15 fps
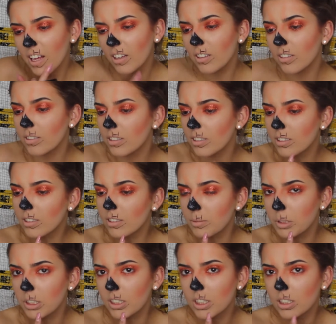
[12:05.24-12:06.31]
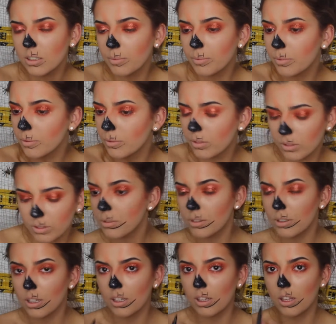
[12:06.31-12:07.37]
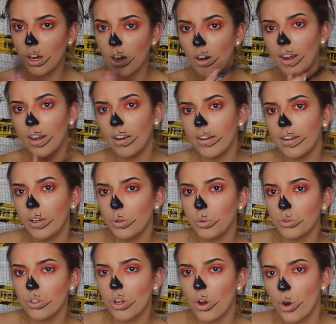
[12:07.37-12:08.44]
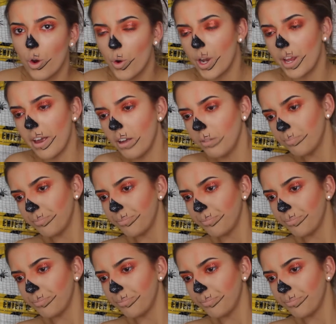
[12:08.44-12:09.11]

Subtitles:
Oh no, I've got a bit there. Just taking the eyeliner I used earlier.